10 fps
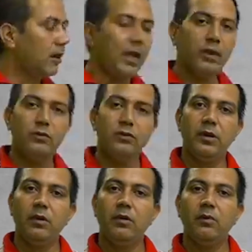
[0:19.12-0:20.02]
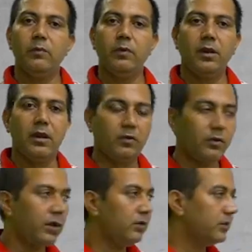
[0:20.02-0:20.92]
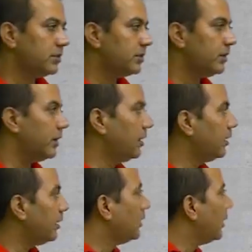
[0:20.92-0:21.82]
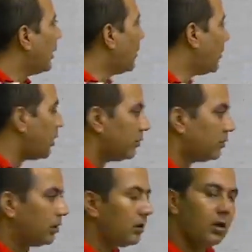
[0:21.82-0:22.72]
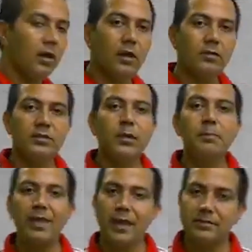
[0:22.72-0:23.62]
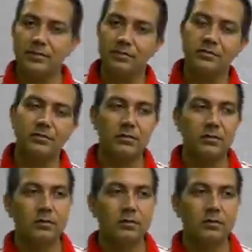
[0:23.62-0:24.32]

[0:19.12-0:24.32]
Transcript: and today we are going to study about some gases.